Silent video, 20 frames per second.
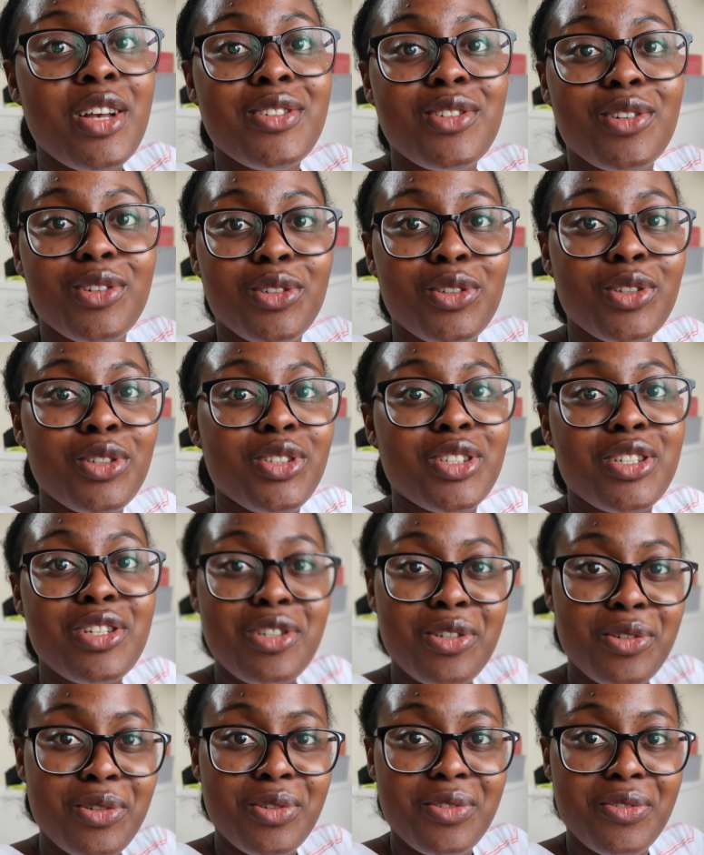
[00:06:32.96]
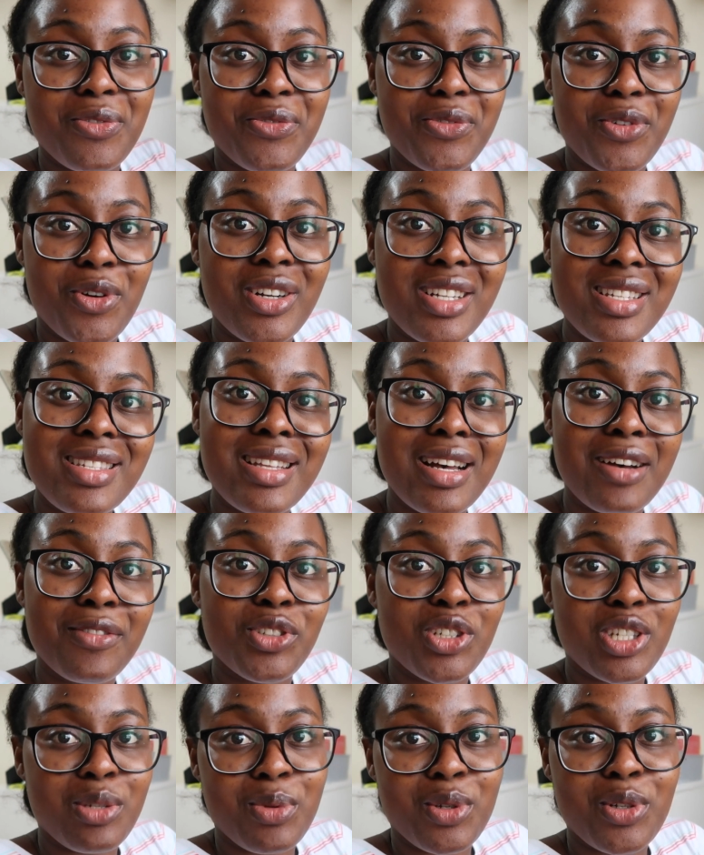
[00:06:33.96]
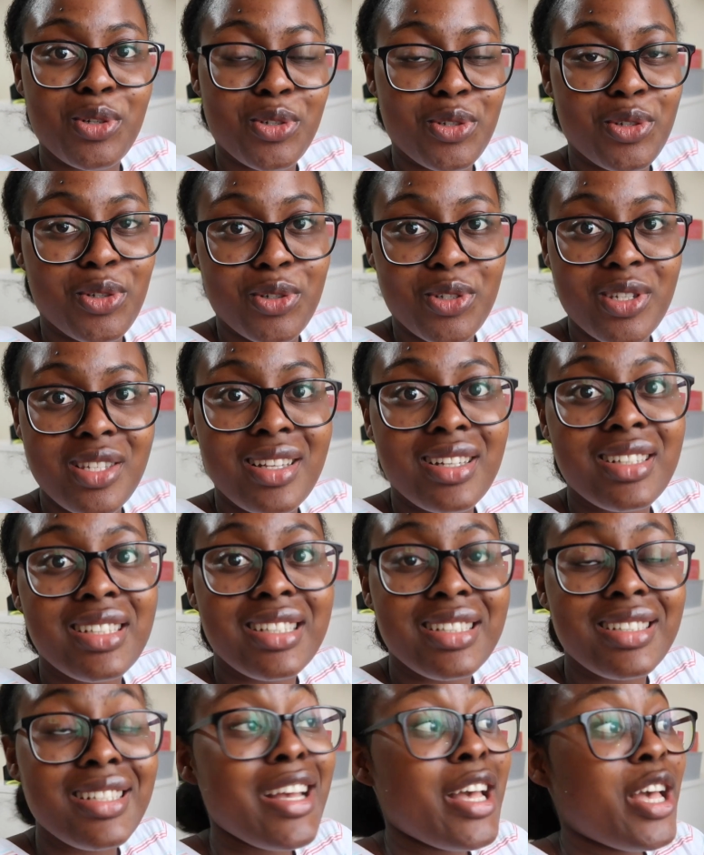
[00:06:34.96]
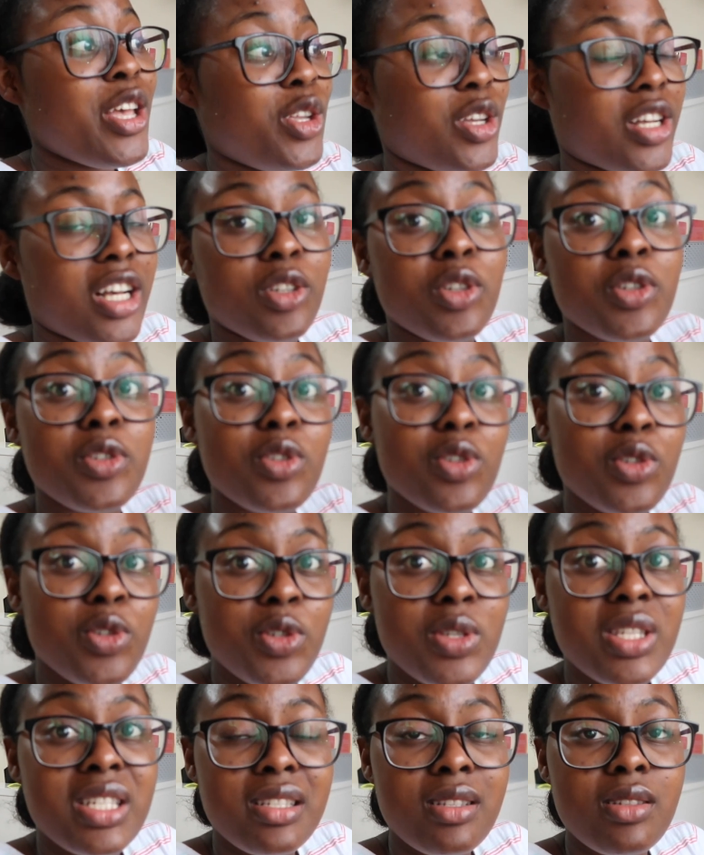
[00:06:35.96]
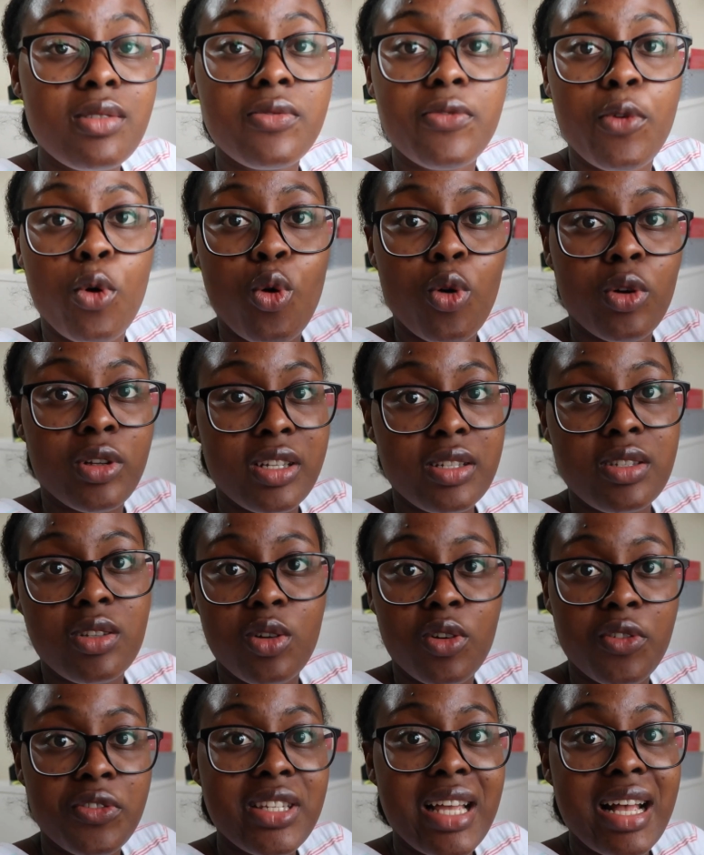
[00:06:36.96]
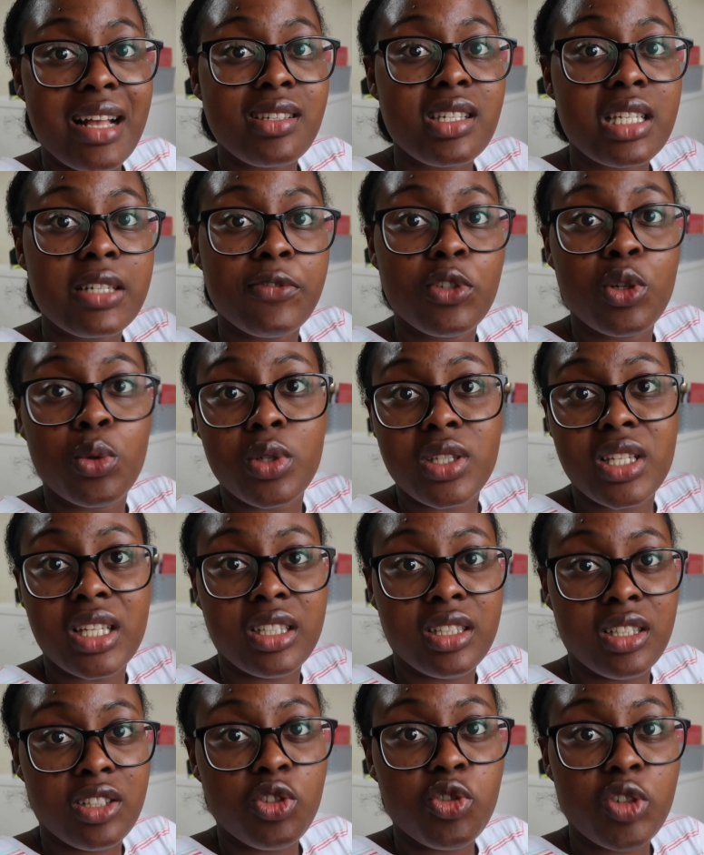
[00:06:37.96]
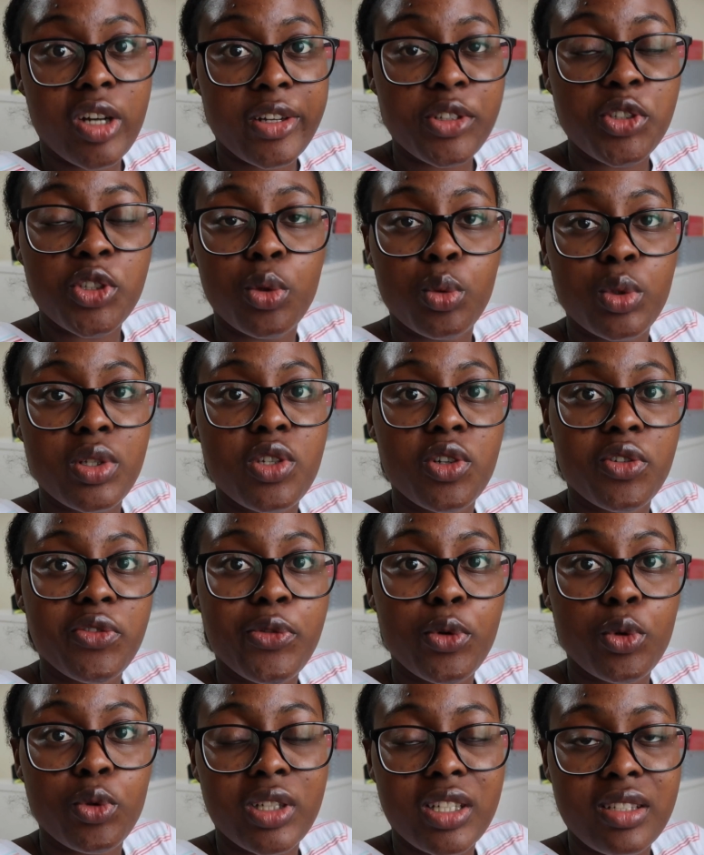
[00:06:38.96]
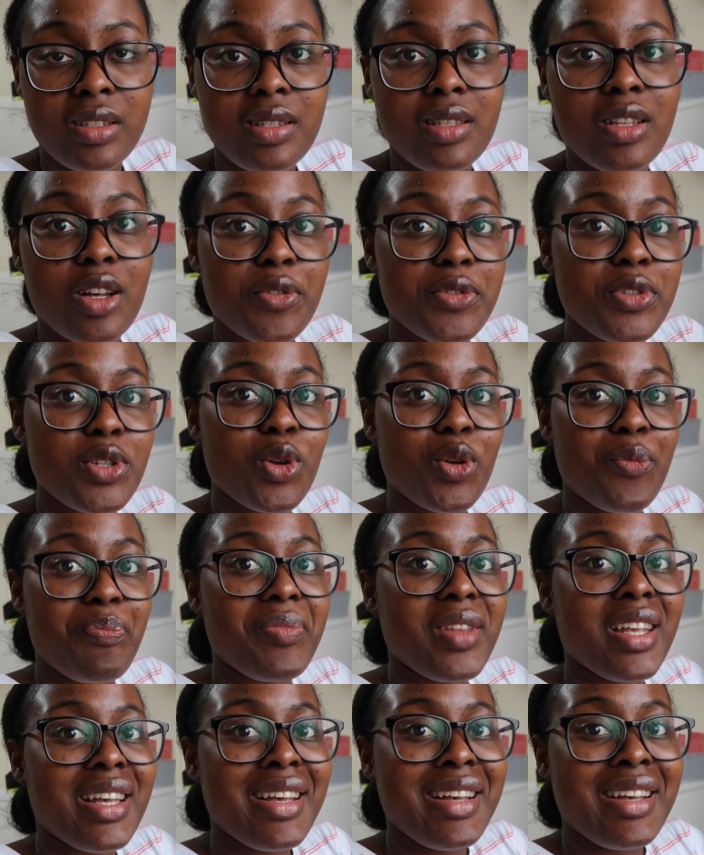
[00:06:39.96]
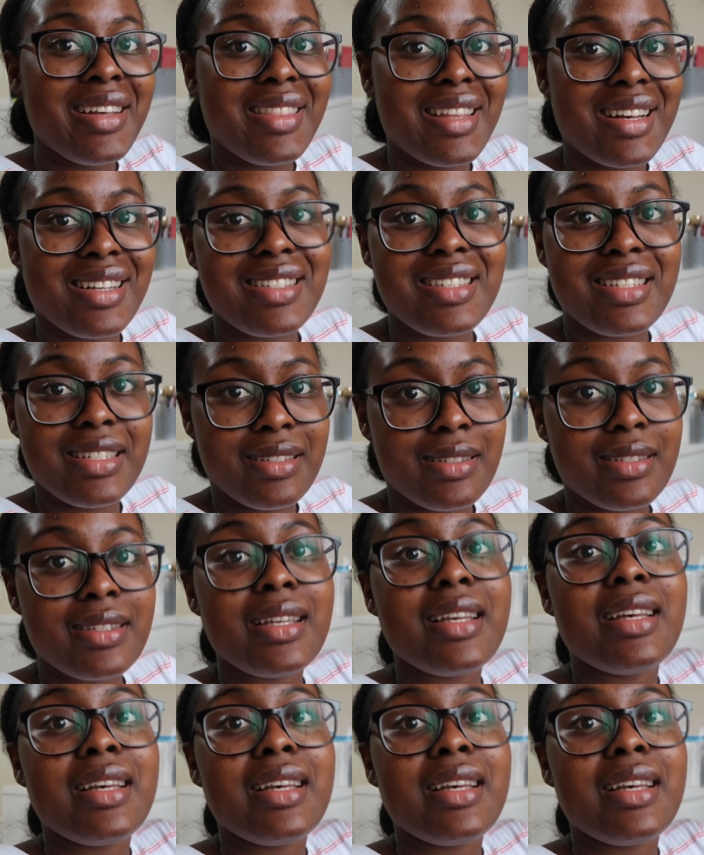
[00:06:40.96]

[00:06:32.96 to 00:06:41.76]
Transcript: So you don't just use the forest app just because you're studying. You can also use it for other sort of tasks if you don't want any distraction with your phone and stuff. So that's it.